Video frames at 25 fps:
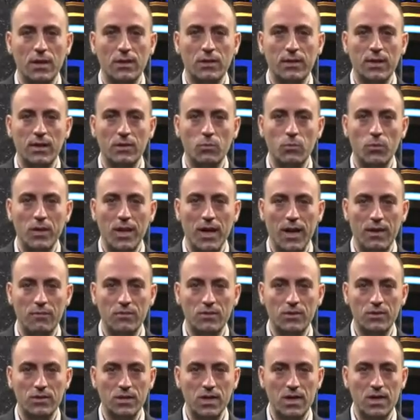that we have
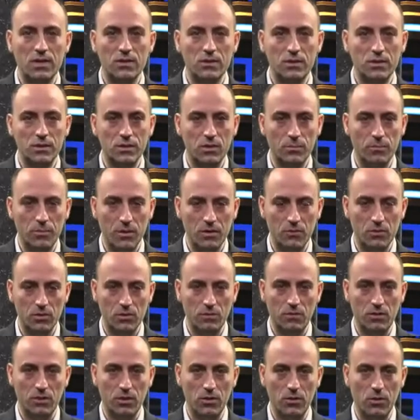discussed in the
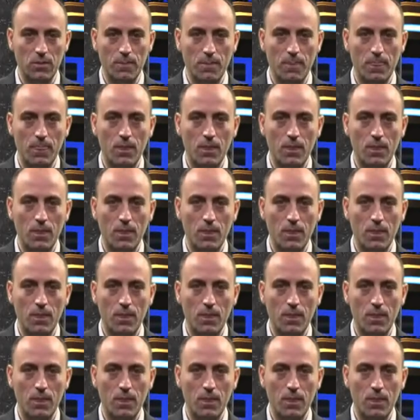previous video.